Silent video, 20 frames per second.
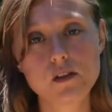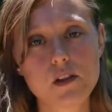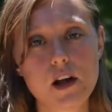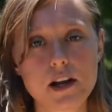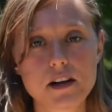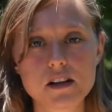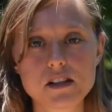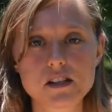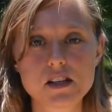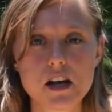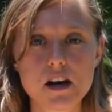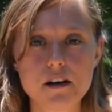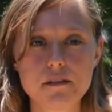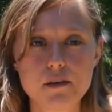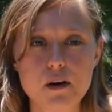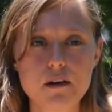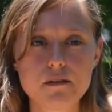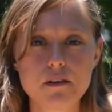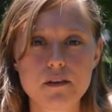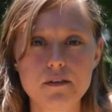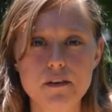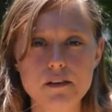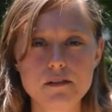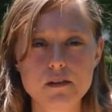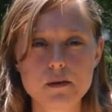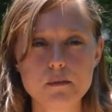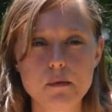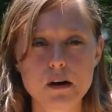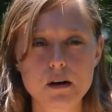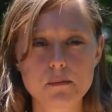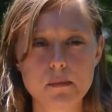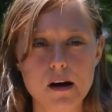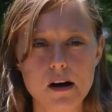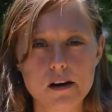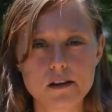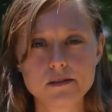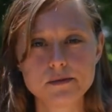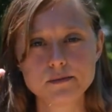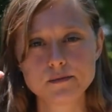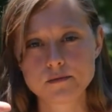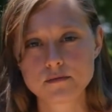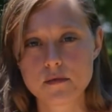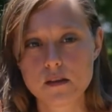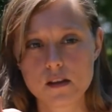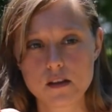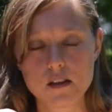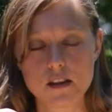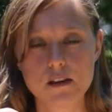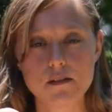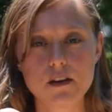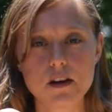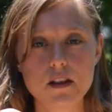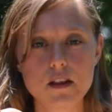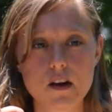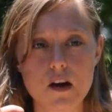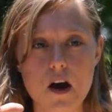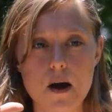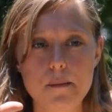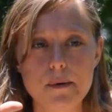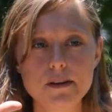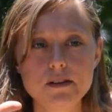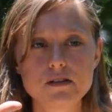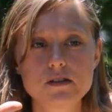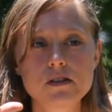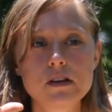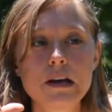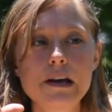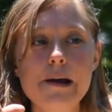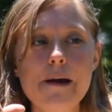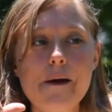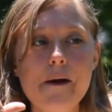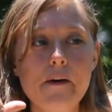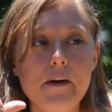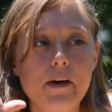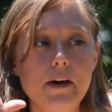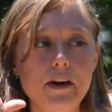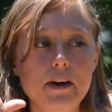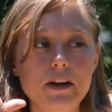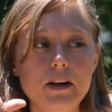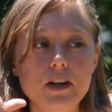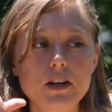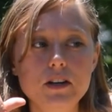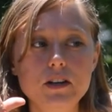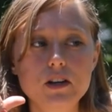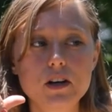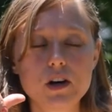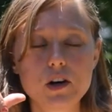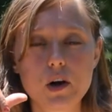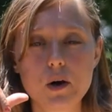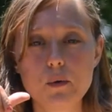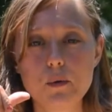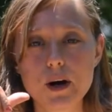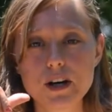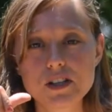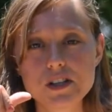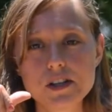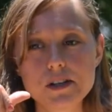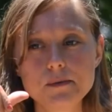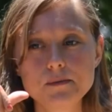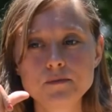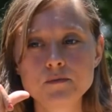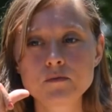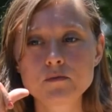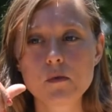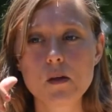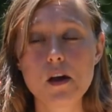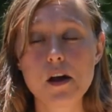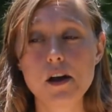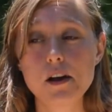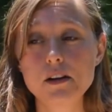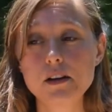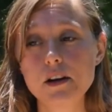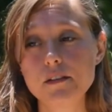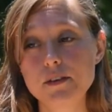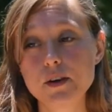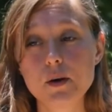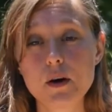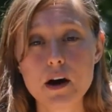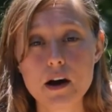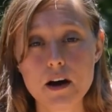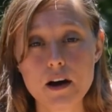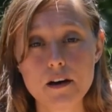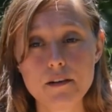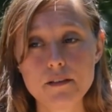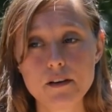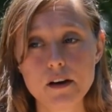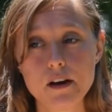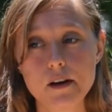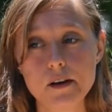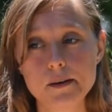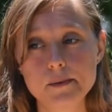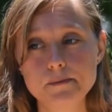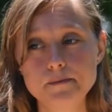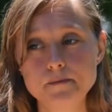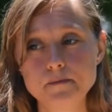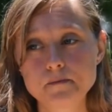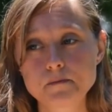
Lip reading: Like I said, if you have a favorite mukbang, leave it in the comments and I'll go watch it. And if you have